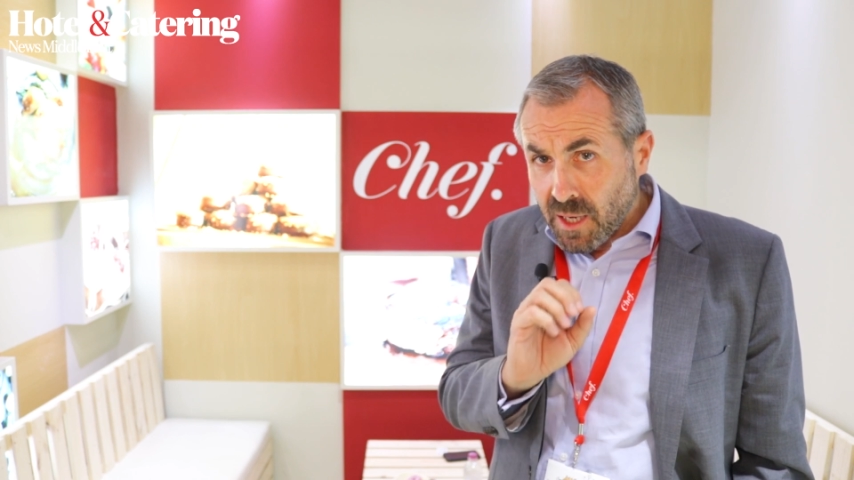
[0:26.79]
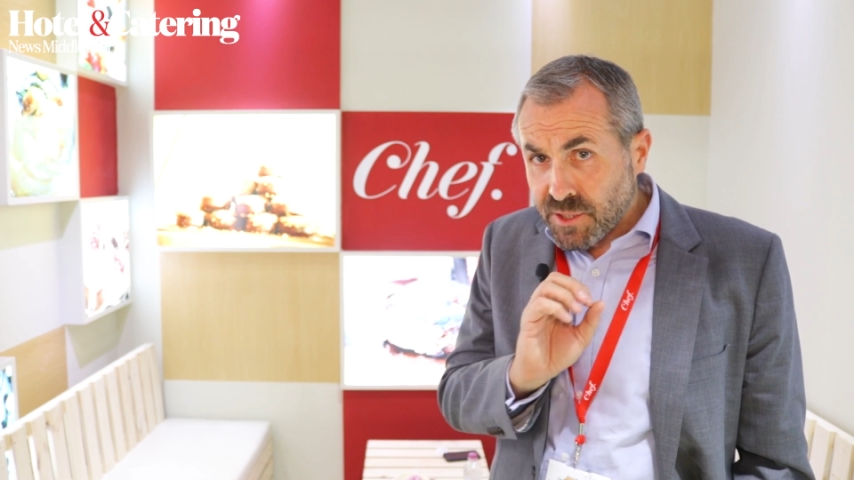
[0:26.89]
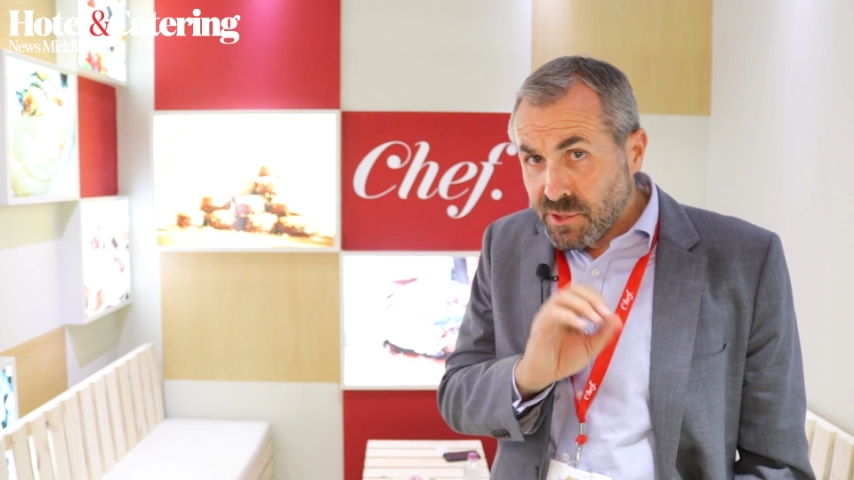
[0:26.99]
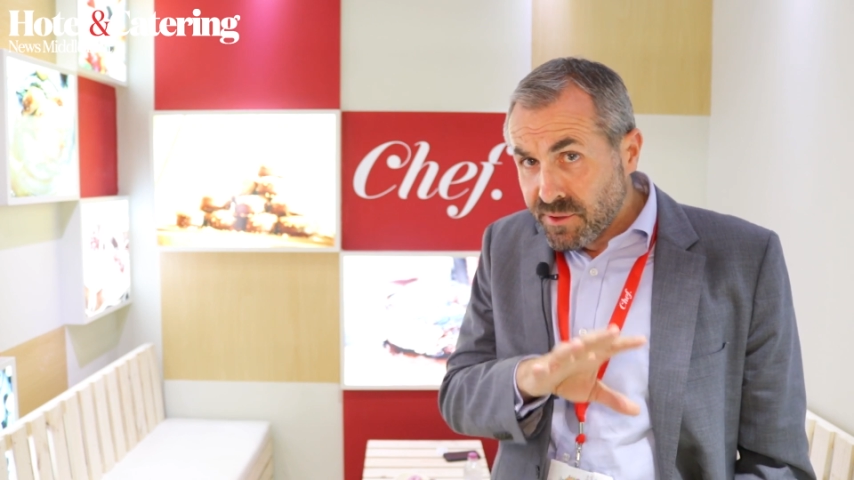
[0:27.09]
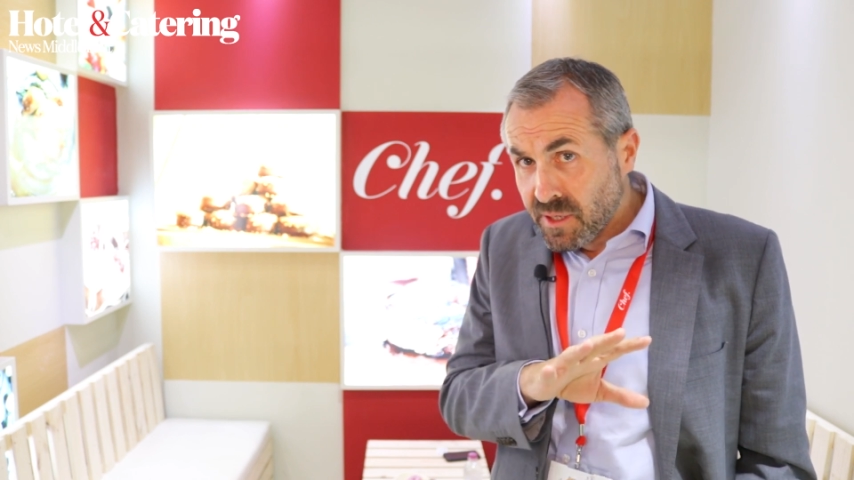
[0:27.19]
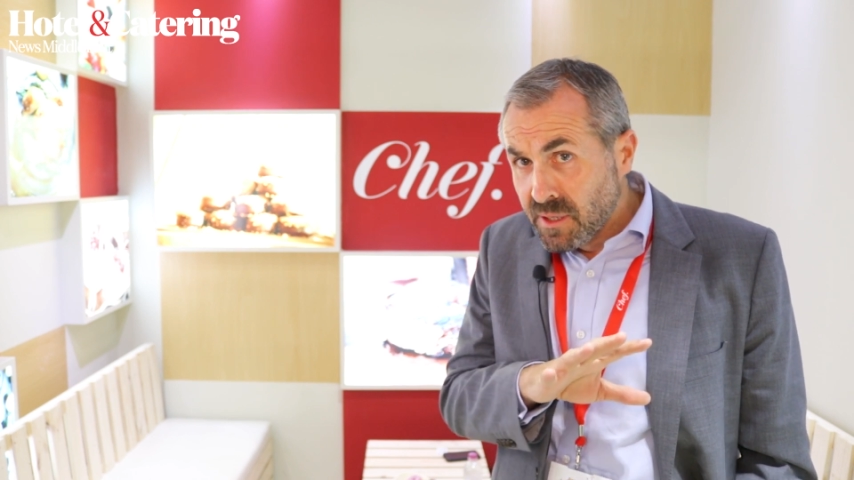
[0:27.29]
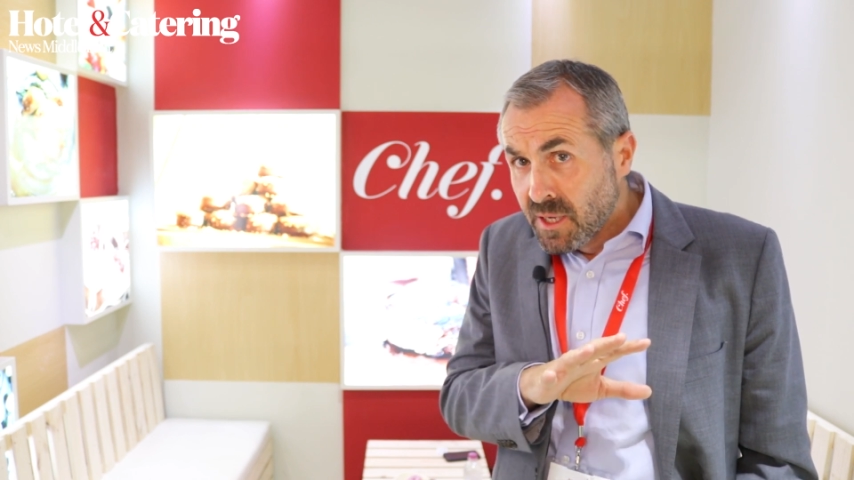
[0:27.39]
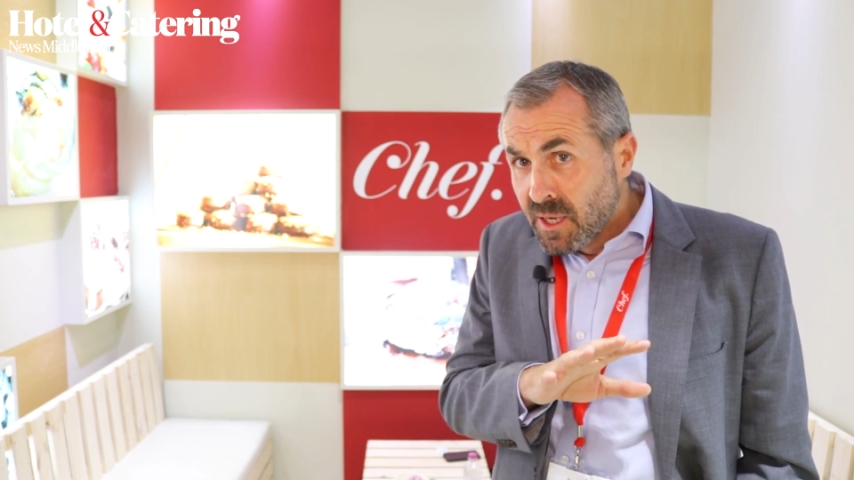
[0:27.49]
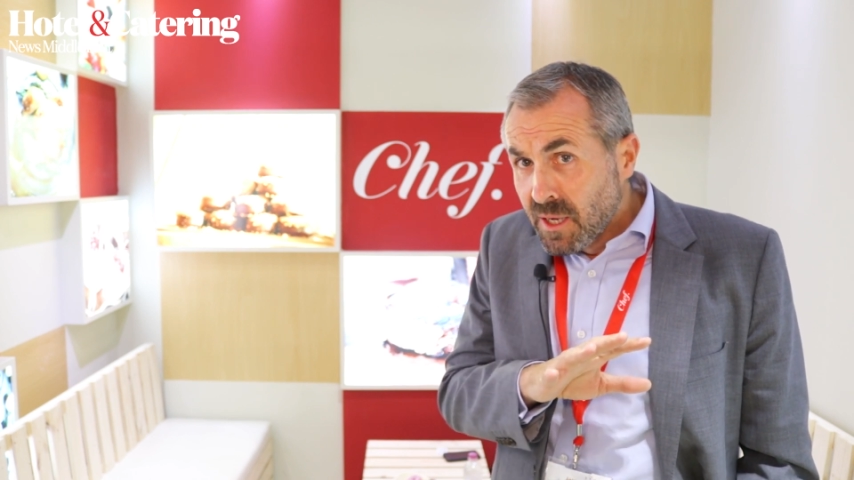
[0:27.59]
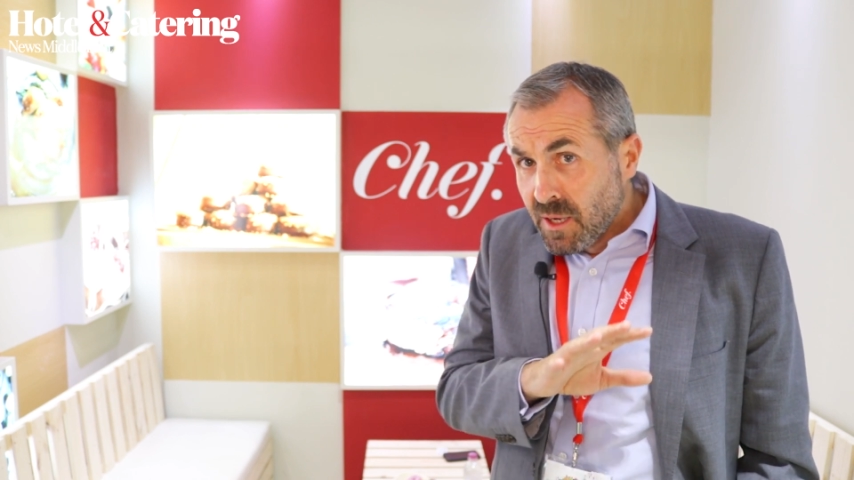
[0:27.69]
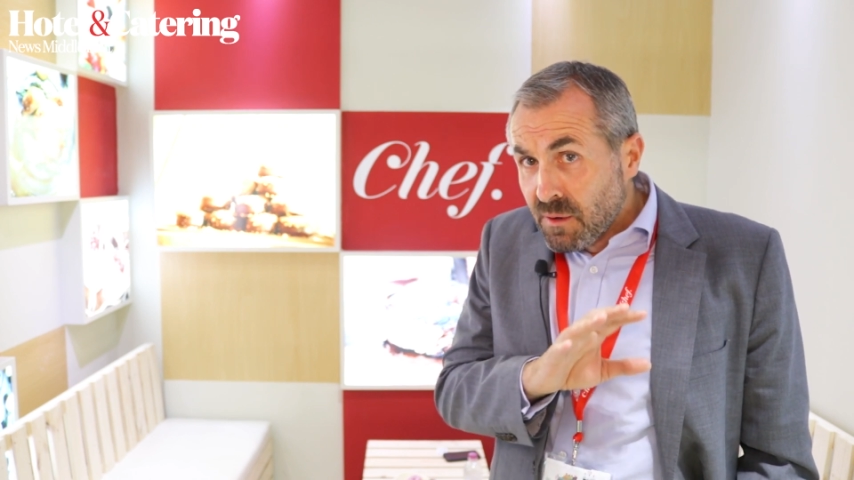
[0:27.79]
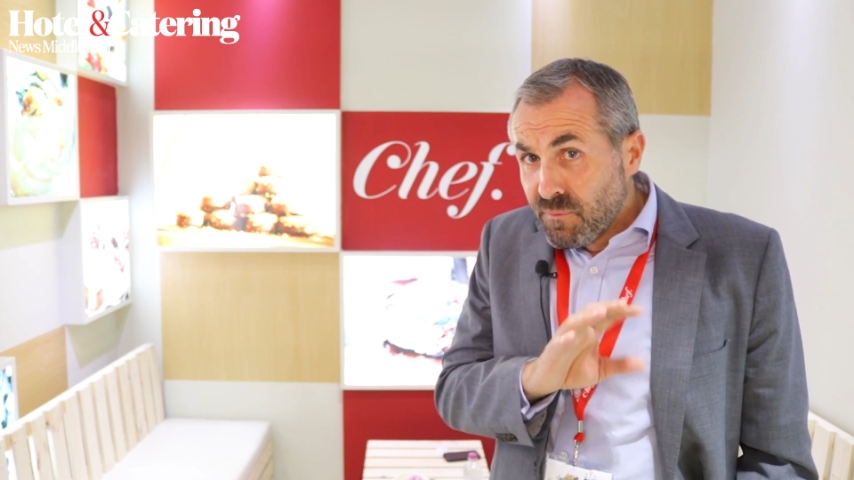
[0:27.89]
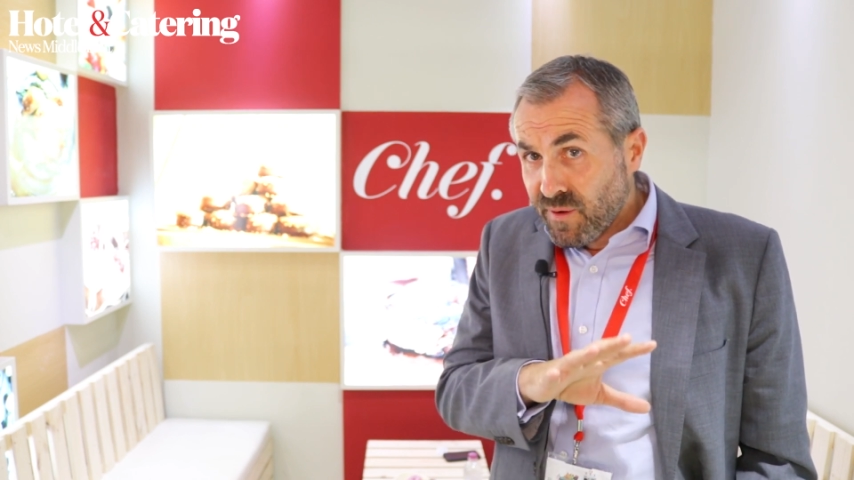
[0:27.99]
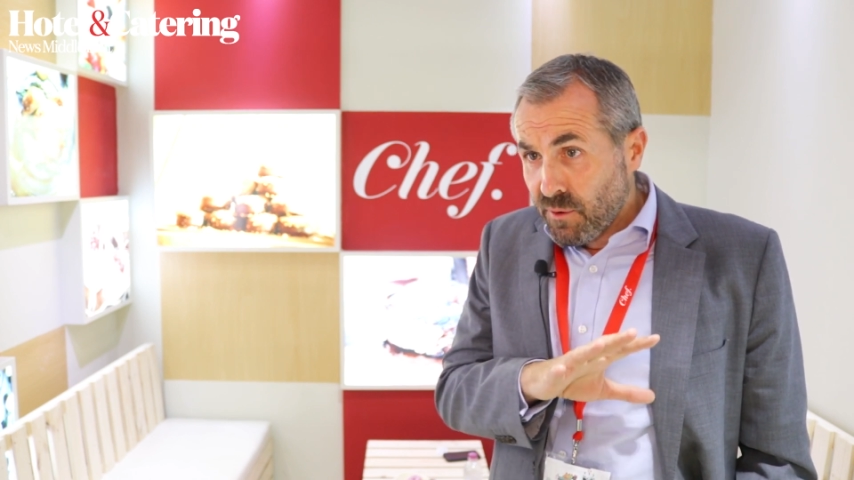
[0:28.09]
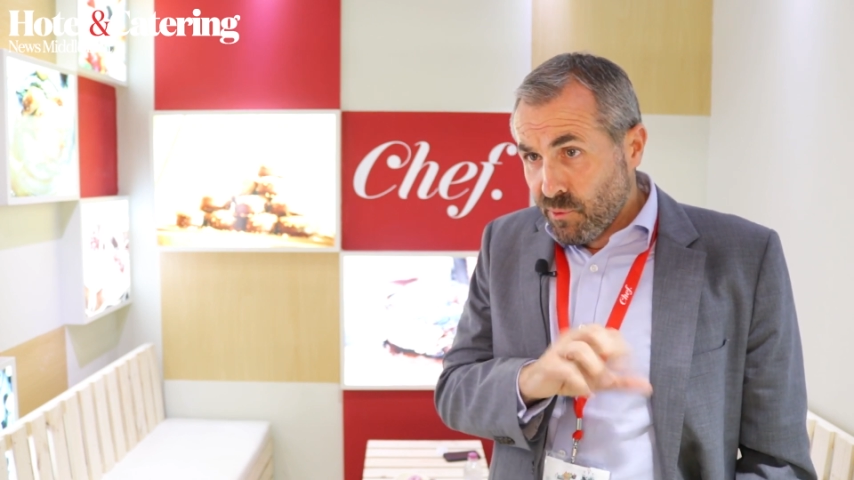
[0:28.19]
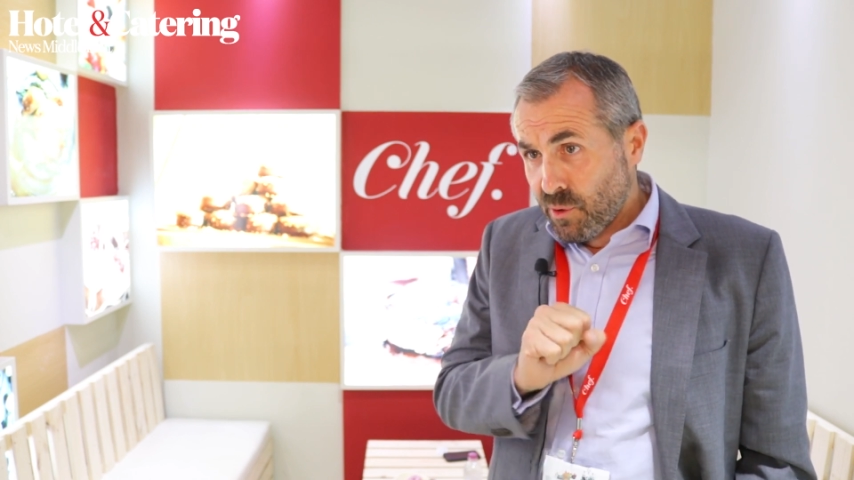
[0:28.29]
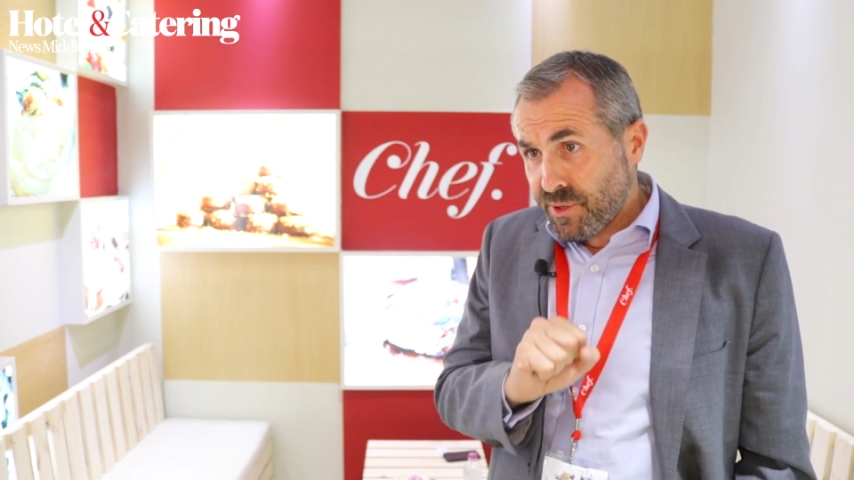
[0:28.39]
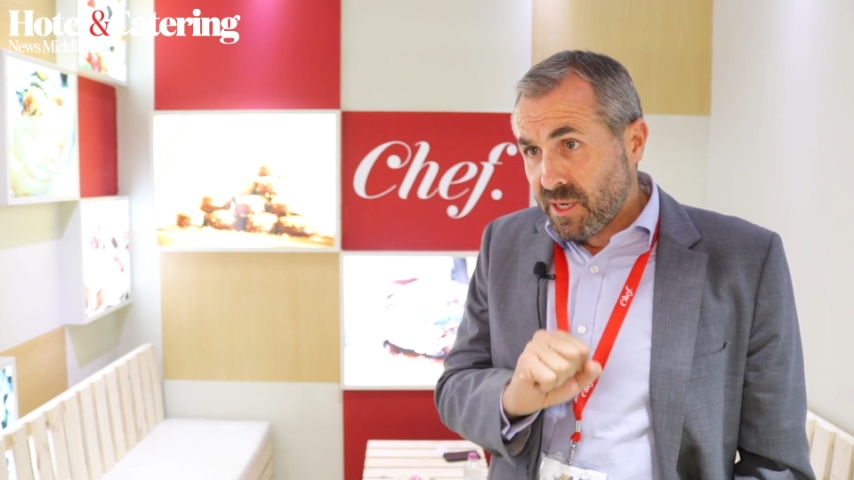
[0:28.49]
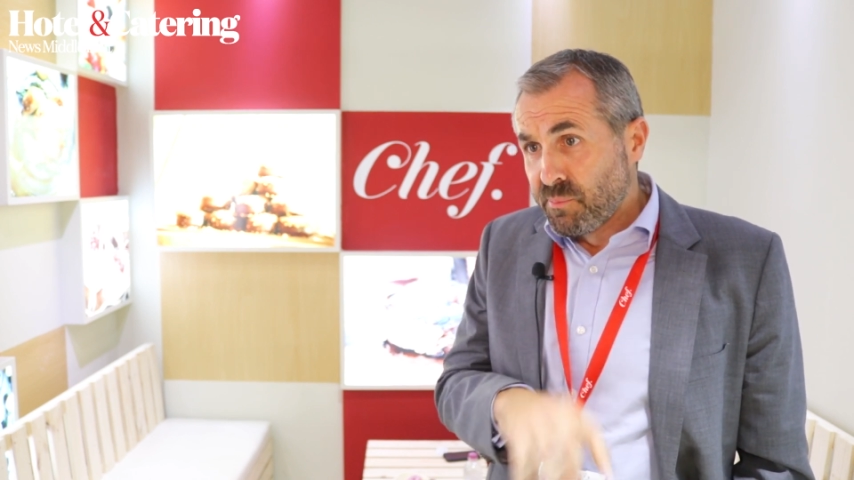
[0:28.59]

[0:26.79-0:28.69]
So the Varona,